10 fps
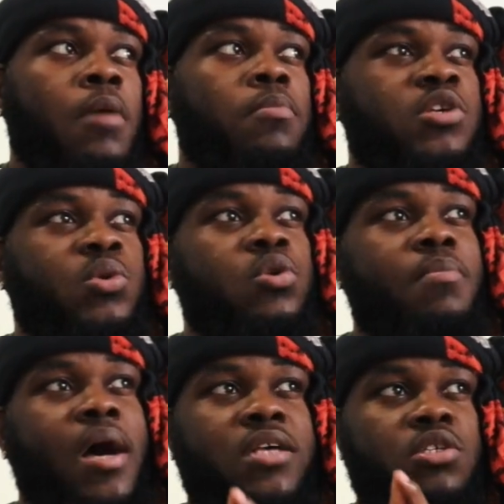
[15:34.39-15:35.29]
Me soon
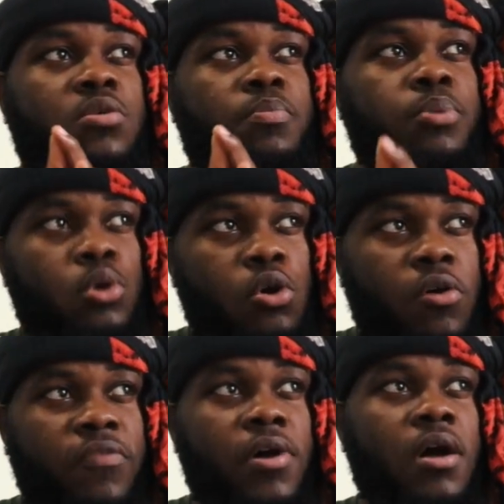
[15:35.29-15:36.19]
buy some
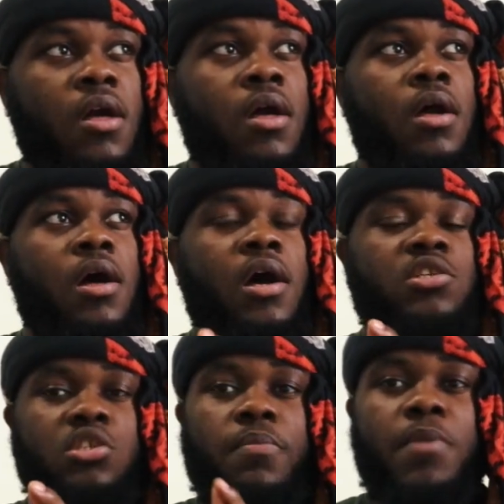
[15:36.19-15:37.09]
pullover and
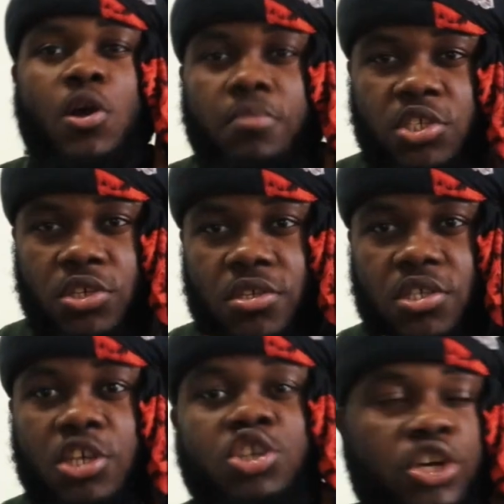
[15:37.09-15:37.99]
some big up my G's
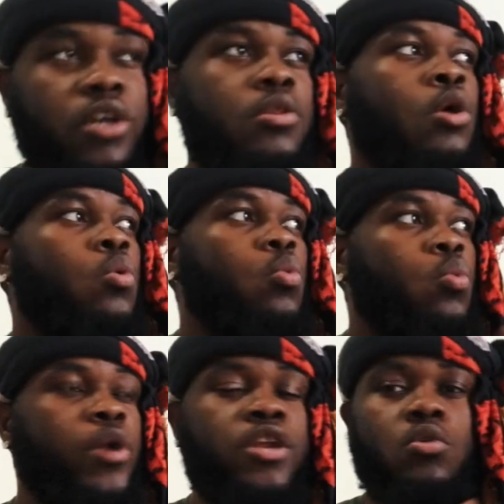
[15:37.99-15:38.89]
t-shirt.
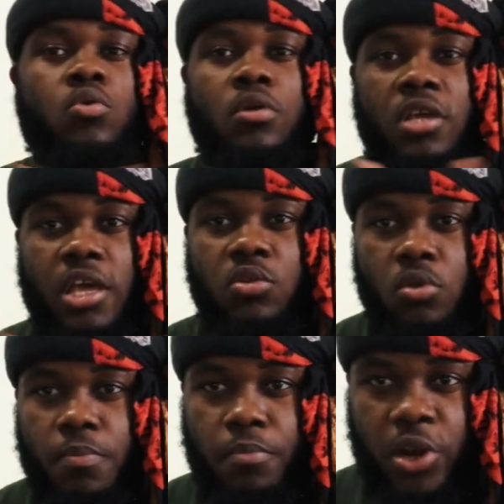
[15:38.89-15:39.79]
When you get to
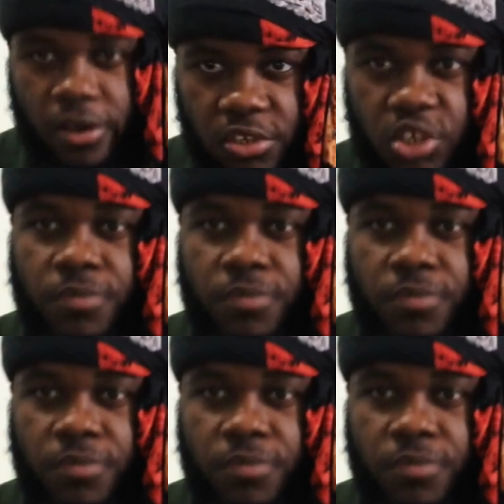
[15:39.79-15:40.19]
the merch,